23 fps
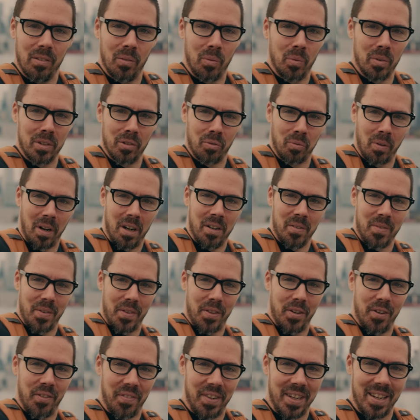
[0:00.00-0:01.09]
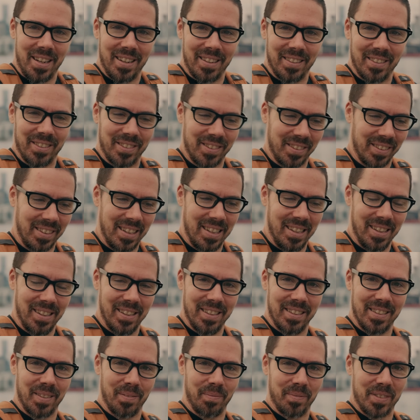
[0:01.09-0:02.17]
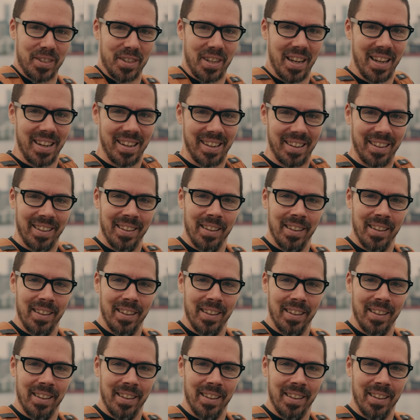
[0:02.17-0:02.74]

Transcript: What's wrong with you vegans? Eat some steak.